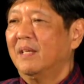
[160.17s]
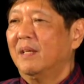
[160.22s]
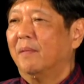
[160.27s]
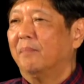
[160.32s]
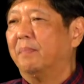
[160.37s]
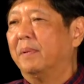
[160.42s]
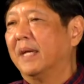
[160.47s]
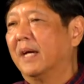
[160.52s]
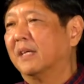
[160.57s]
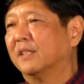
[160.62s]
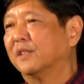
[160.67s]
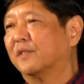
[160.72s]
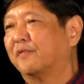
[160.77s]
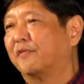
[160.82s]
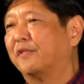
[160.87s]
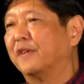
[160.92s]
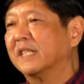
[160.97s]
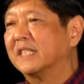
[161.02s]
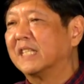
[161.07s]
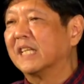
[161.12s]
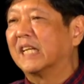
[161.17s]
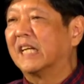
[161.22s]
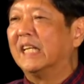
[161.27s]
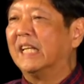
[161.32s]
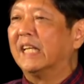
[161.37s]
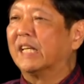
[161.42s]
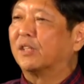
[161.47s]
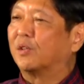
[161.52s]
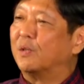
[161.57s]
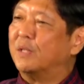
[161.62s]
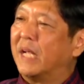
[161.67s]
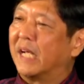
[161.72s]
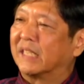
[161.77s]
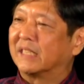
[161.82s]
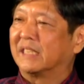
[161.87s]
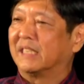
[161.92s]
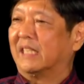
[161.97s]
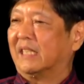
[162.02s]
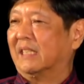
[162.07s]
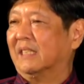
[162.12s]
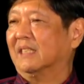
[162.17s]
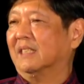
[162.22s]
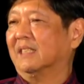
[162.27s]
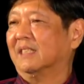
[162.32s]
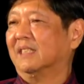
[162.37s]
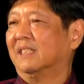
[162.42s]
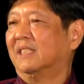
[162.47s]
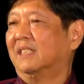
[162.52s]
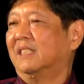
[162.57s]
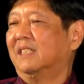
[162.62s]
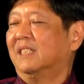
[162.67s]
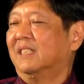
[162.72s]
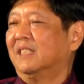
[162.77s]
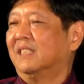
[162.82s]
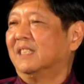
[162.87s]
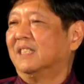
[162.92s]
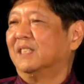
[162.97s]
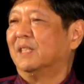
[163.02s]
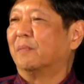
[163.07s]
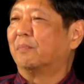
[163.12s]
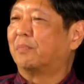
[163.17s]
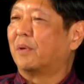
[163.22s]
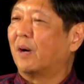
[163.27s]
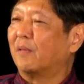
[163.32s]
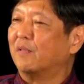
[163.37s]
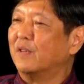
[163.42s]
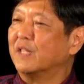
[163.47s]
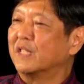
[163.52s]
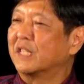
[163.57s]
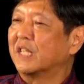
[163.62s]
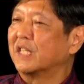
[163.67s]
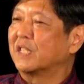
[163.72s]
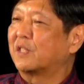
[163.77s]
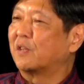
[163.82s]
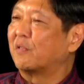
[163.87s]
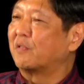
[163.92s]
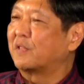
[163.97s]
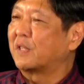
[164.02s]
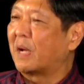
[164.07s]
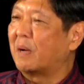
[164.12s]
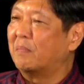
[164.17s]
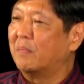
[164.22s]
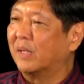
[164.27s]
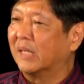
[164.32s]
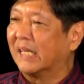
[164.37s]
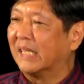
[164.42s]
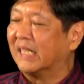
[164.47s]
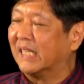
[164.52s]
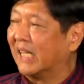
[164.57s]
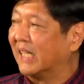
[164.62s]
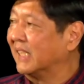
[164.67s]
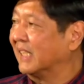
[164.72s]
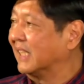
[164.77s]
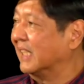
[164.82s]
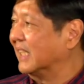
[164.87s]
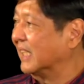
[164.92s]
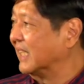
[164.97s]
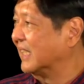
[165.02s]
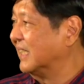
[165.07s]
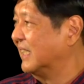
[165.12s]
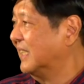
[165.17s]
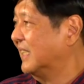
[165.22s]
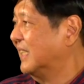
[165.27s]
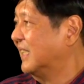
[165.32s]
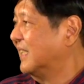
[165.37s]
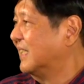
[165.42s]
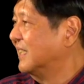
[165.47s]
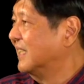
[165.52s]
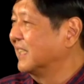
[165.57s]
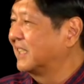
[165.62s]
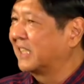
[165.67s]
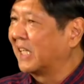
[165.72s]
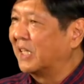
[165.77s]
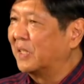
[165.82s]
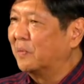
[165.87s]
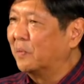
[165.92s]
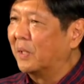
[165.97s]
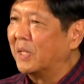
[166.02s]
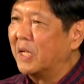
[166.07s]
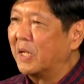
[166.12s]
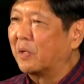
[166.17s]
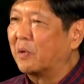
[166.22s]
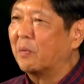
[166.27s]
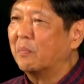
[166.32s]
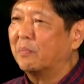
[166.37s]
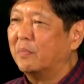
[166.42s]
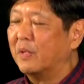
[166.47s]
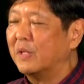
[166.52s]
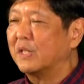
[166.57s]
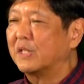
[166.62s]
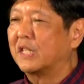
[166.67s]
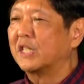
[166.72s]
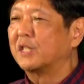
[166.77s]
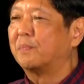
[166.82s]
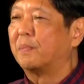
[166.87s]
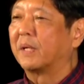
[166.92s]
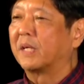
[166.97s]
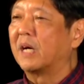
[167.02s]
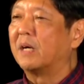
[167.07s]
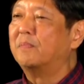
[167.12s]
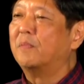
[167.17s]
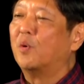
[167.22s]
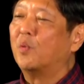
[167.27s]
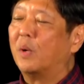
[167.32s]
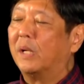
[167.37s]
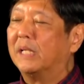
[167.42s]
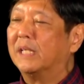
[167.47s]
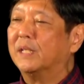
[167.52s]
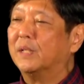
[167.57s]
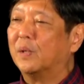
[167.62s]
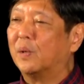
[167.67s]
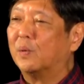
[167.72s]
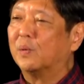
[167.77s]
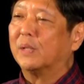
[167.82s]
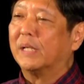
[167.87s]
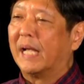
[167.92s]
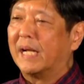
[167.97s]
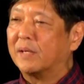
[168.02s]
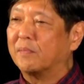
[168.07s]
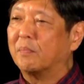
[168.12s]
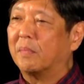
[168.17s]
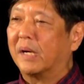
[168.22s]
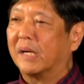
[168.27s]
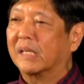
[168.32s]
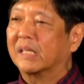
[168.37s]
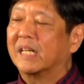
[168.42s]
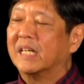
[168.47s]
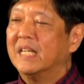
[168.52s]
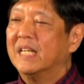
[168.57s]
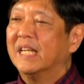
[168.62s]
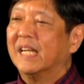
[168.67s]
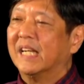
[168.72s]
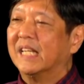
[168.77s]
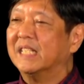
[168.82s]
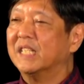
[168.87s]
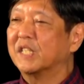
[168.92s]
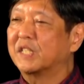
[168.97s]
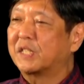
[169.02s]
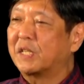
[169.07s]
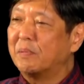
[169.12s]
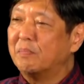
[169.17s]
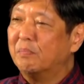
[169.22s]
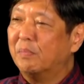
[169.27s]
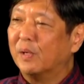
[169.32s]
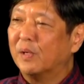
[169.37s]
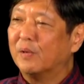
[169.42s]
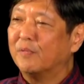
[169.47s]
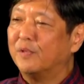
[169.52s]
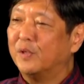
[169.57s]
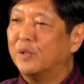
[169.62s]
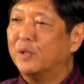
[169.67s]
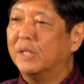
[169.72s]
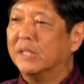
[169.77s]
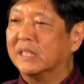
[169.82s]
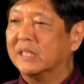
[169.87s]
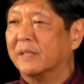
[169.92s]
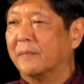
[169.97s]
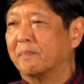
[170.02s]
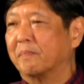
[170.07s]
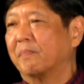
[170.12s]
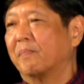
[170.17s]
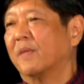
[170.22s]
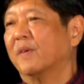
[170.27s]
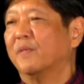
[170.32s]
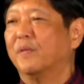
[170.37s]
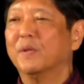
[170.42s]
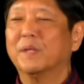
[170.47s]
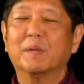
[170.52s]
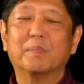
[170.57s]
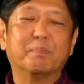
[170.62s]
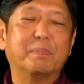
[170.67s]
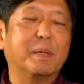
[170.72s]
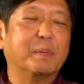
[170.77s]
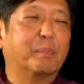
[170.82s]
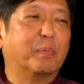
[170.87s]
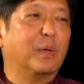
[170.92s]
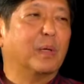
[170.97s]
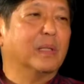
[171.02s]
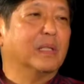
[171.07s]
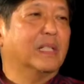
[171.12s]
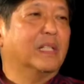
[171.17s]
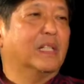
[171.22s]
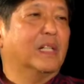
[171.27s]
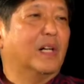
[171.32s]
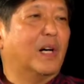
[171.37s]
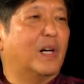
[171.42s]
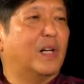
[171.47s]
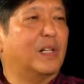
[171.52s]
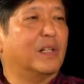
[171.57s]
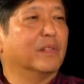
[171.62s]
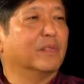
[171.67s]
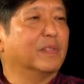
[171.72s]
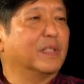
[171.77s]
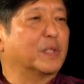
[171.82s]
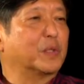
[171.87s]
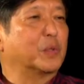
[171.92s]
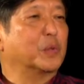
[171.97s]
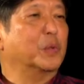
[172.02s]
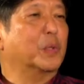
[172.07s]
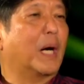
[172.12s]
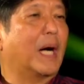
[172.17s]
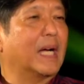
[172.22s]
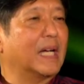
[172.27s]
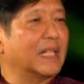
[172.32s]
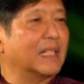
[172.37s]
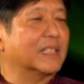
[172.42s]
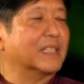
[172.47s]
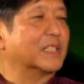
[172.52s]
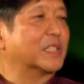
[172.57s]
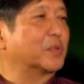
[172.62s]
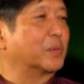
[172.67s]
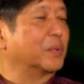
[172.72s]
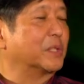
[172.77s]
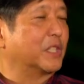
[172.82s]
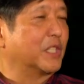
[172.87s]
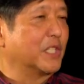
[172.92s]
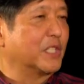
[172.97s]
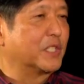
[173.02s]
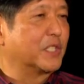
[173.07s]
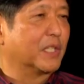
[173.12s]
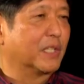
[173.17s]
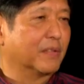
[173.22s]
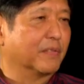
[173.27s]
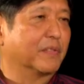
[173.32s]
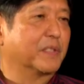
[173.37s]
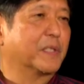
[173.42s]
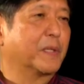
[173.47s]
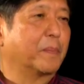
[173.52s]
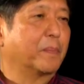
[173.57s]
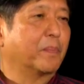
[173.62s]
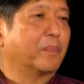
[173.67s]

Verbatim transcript: Beyond physically connecting the provinces of Samar and Leyte, the San Juanico Bridge has become a well-known landmark and a symbol of unity for the people of the two islands which it serves